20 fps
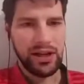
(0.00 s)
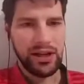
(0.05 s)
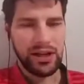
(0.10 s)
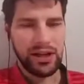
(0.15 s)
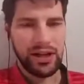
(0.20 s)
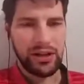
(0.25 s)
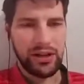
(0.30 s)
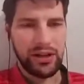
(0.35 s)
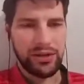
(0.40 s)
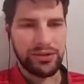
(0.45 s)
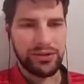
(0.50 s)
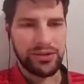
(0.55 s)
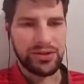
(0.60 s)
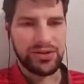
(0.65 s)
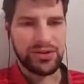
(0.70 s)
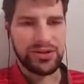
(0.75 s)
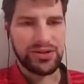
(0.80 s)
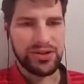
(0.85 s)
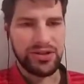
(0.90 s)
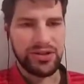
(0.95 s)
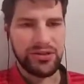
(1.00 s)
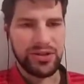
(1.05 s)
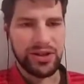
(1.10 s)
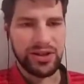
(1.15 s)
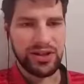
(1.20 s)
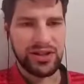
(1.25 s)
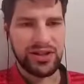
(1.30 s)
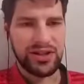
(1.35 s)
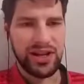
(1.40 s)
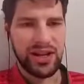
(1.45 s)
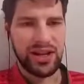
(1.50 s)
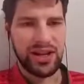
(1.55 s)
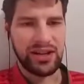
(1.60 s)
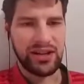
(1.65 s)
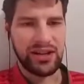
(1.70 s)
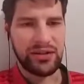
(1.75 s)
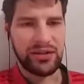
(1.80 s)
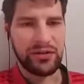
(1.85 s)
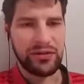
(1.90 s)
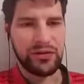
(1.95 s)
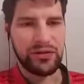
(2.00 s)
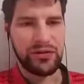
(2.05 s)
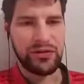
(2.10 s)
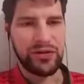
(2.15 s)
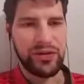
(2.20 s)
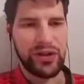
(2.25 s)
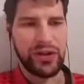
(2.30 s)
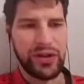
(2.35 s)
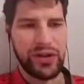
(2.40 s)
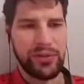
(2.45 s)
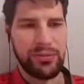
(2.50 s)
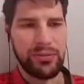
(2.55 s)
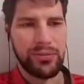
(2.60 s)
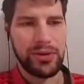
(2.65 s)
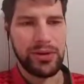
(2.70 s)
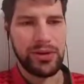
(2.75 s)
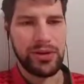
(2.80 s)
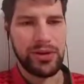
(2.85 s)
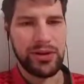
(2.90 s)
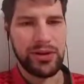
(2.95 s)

Now, I was considering attacking from